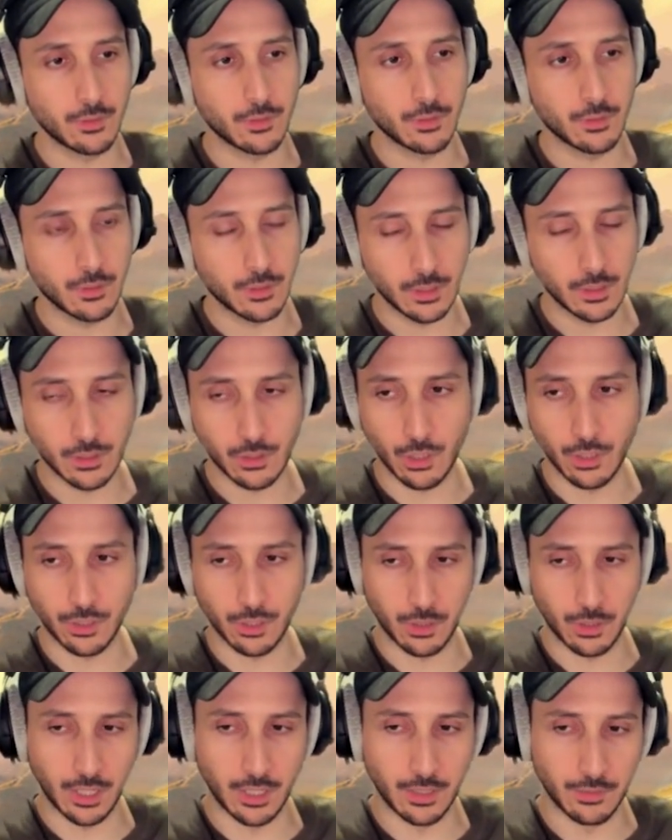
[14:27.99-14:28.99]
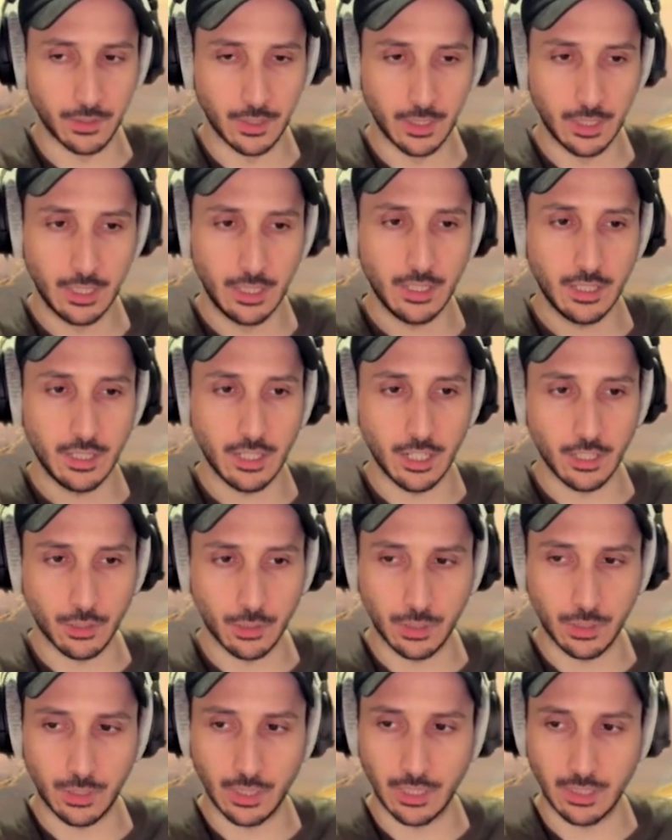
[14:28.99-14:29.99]
is also kind of
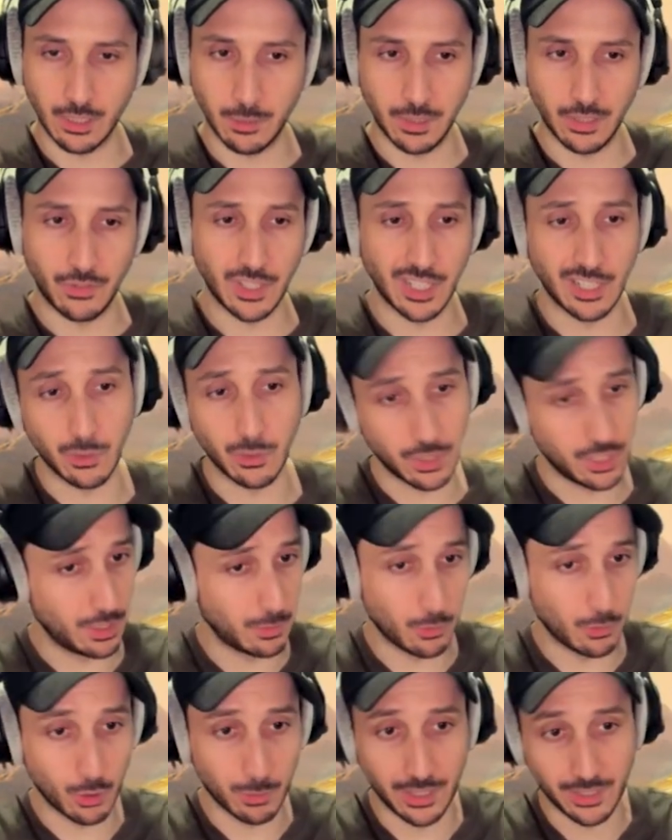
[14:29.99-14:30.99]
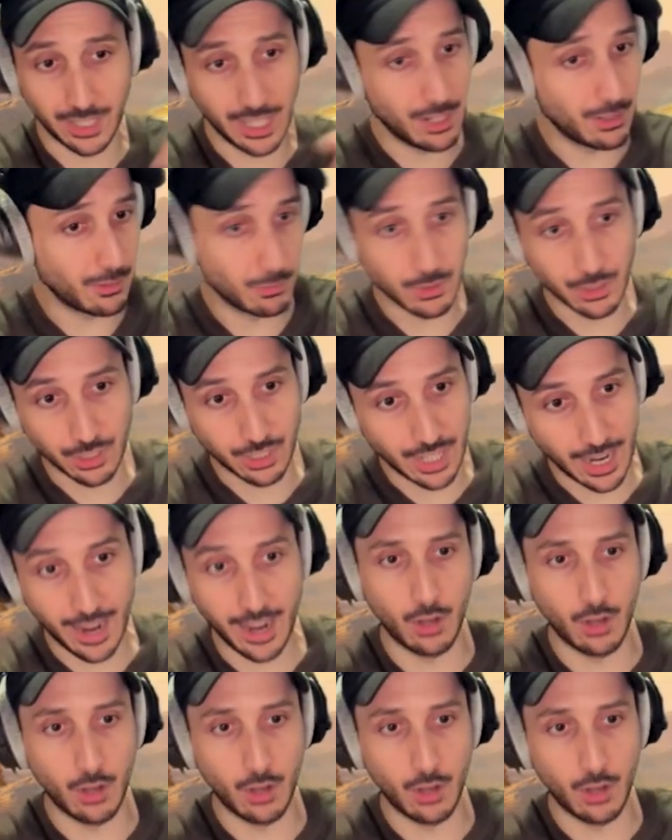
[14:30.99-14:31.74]
interesting to me. If you guys want to hear more about that, we're down.